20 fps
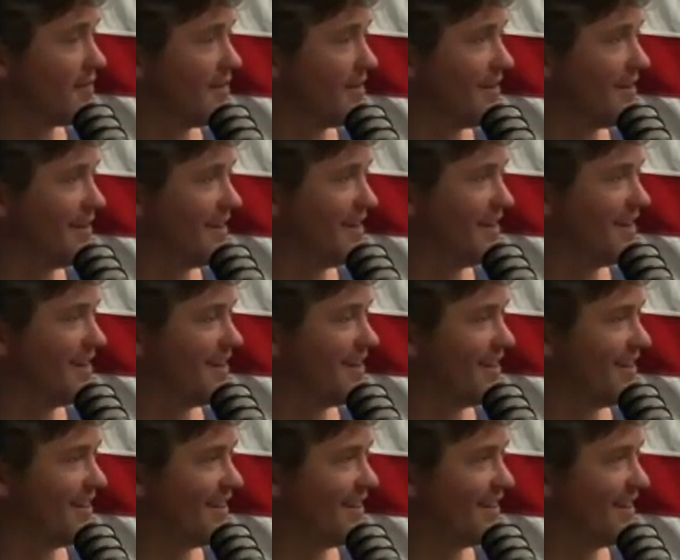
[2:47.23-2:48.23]

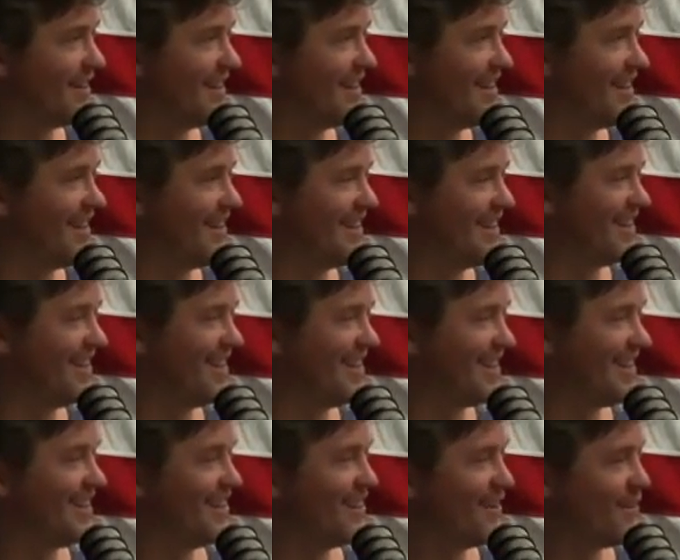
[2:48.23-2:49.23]

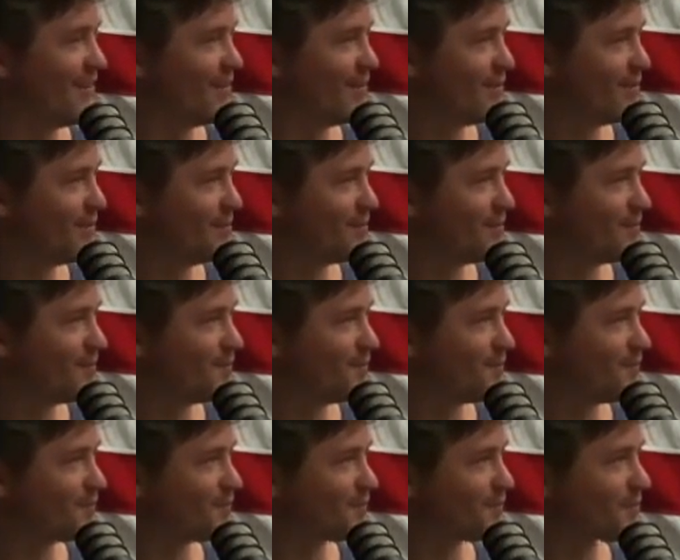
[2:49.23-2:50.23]

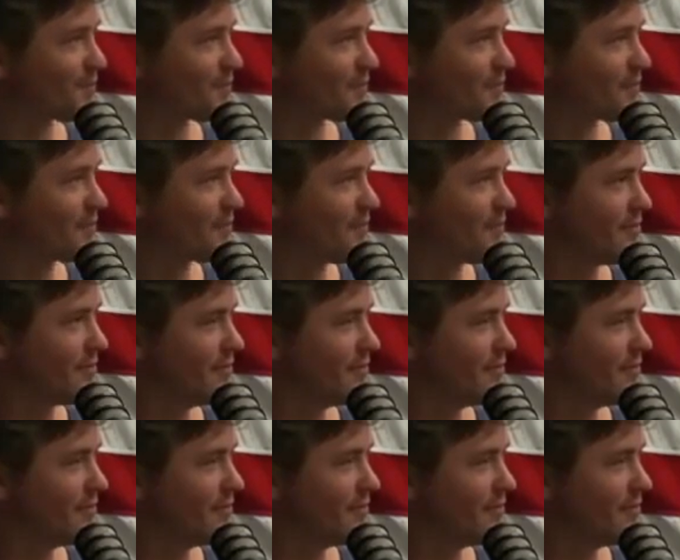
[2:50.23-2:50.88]
(not speaking)